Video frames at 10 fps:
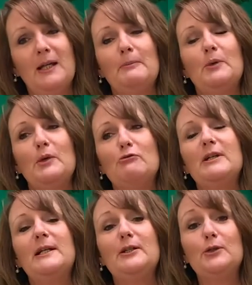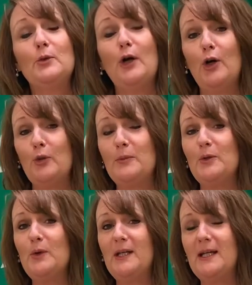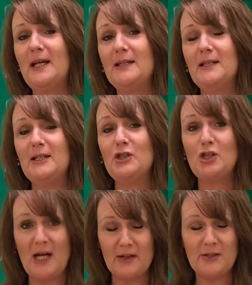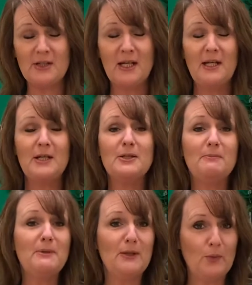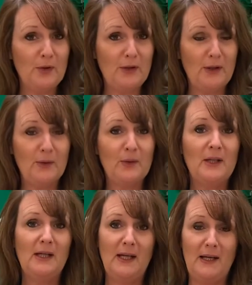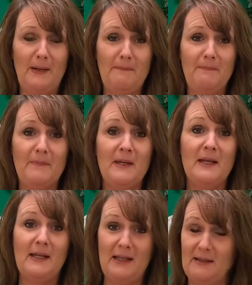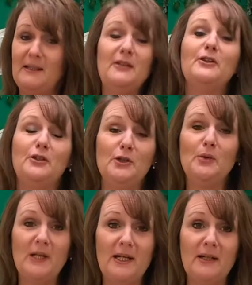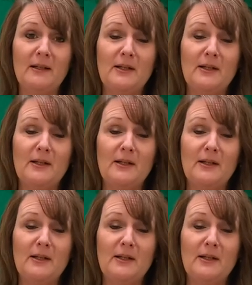but we really do hope that we get the chance to meet with you in the new year,